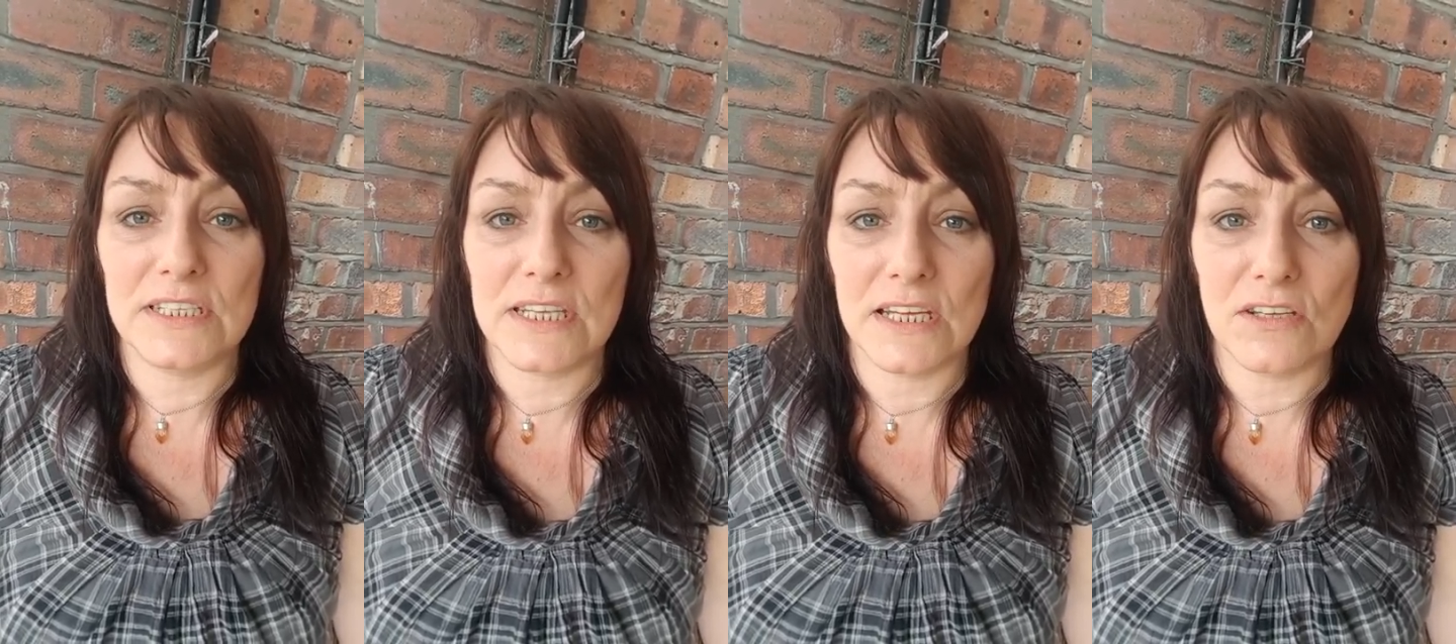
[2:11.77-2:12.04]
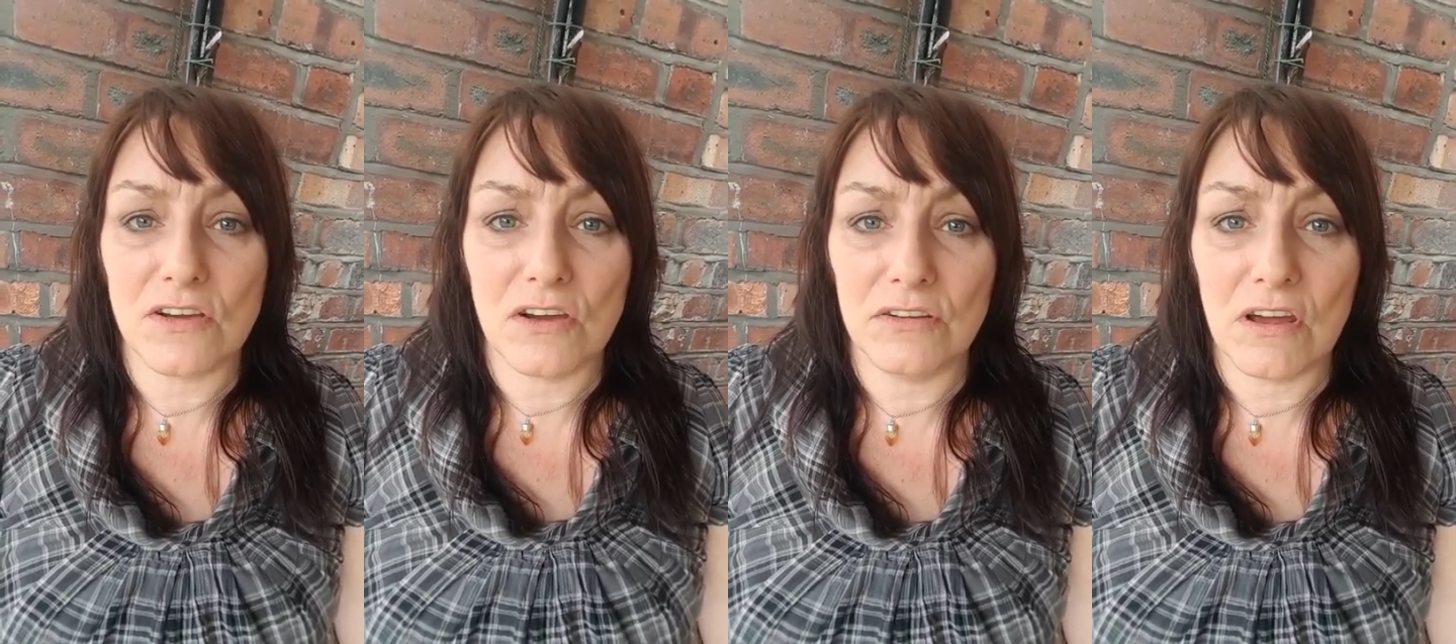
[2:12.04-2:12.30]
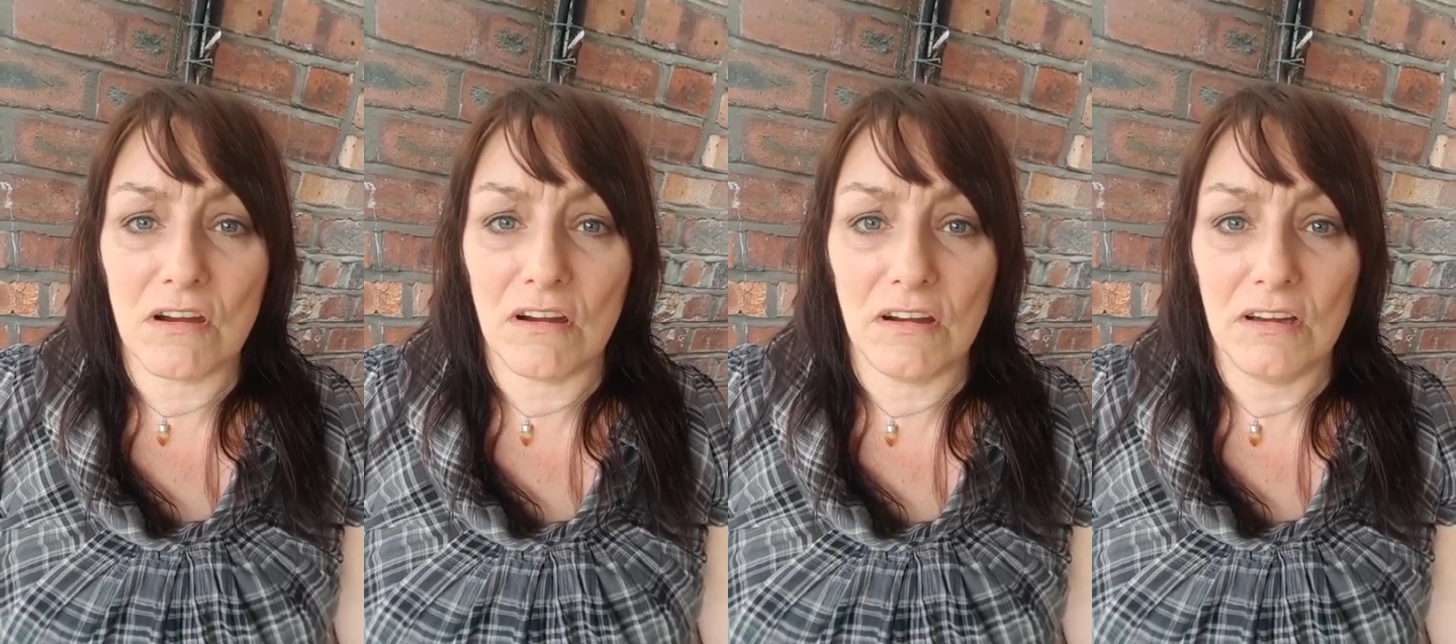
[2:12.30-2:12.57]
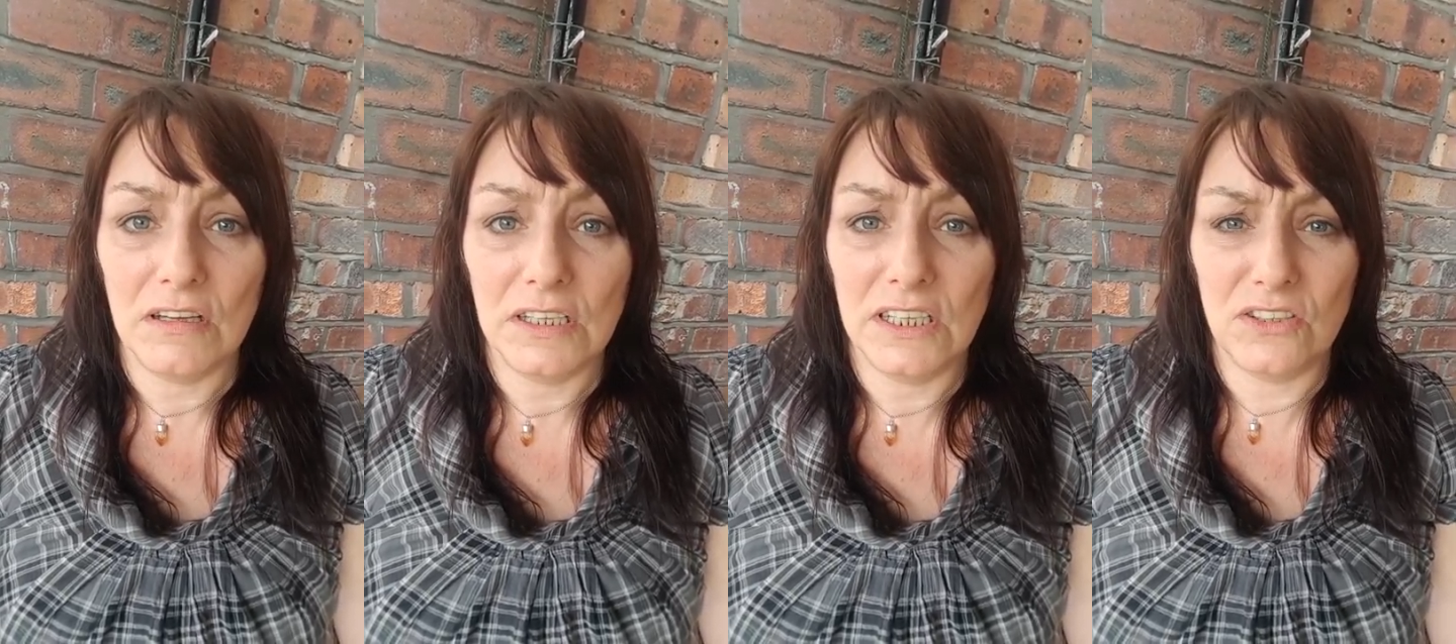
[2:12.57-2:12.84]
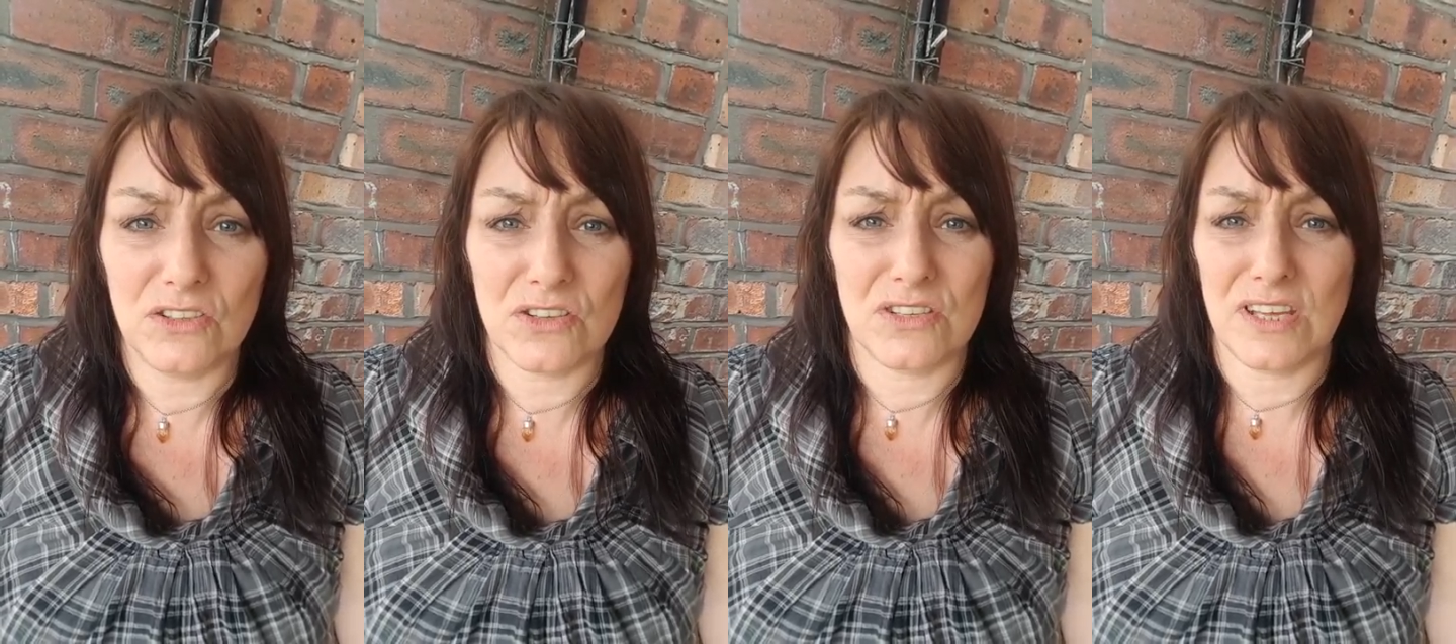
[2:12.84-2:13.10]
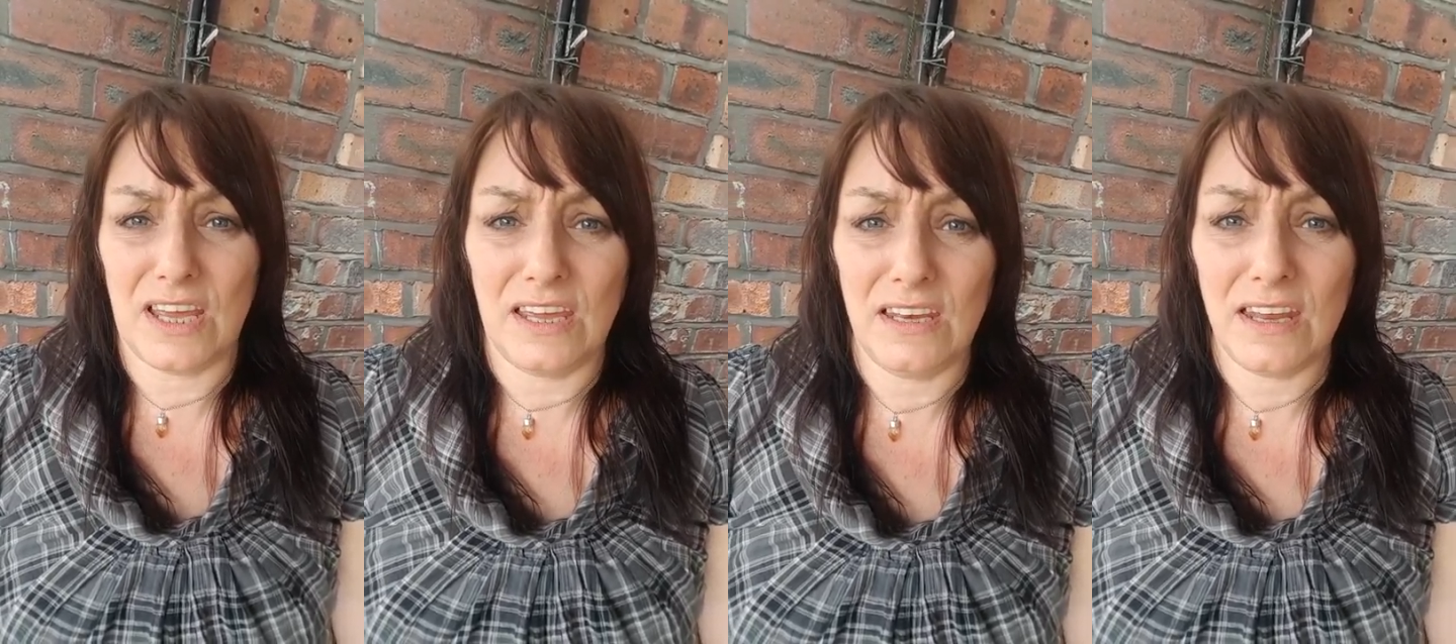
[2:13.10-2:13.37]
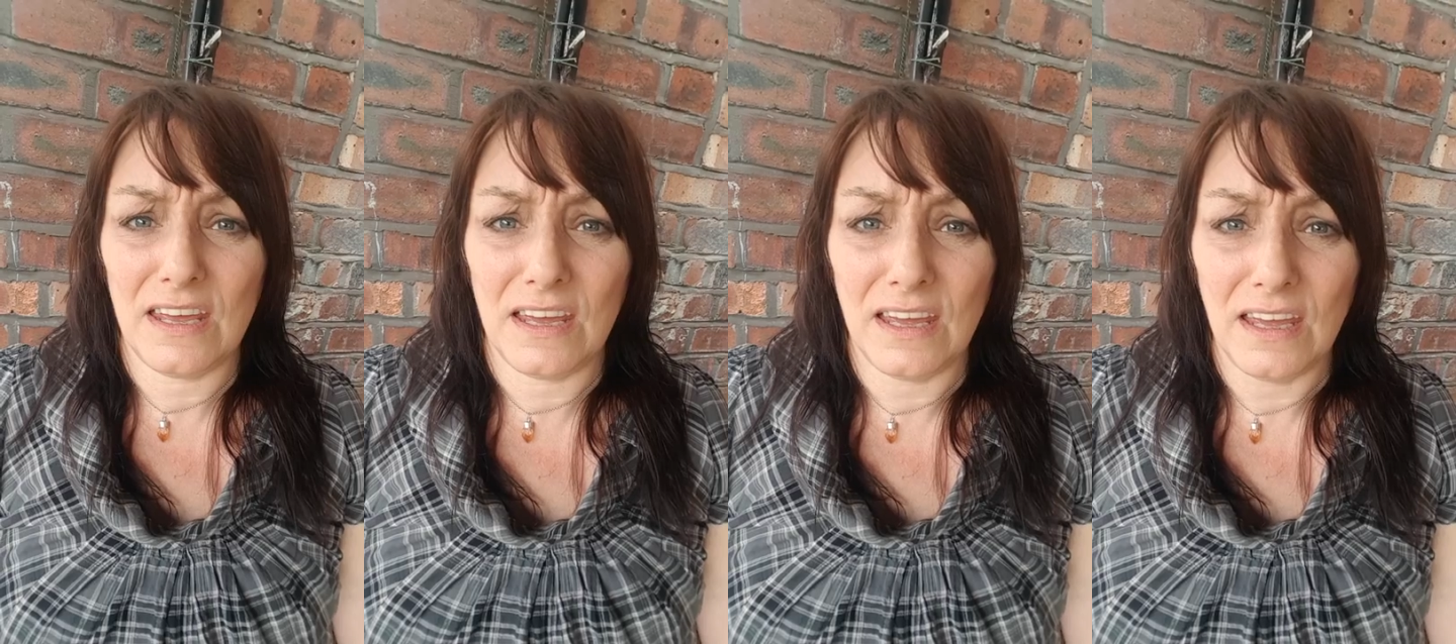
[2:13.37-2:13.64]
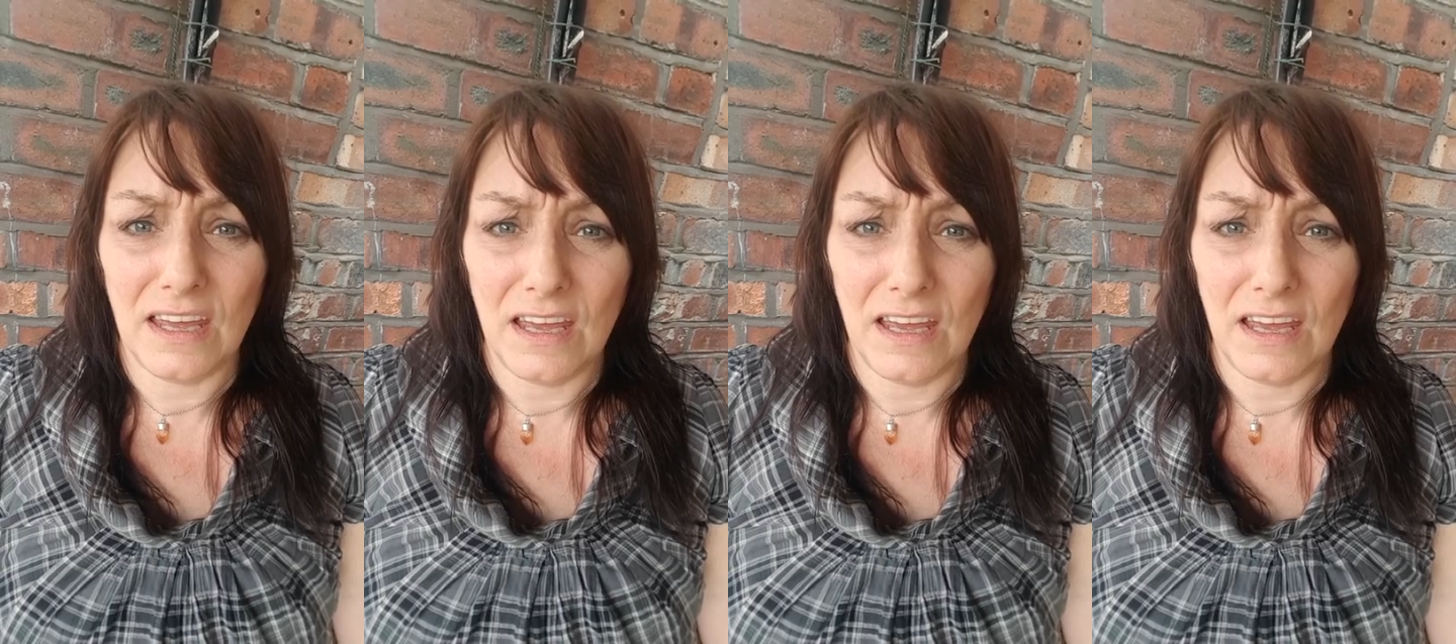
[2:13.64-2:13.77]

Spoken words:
dead or not. You're just saying it.